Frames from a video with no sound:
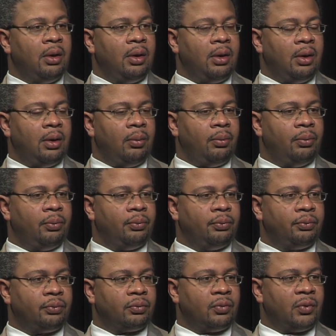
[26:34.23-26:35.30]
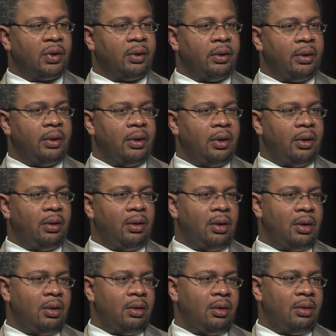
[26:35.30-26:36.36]
And
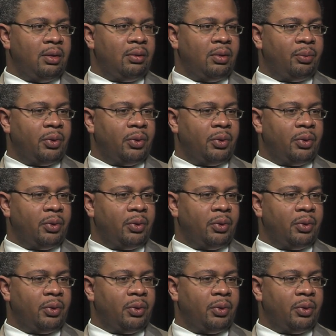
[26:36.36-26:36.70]
the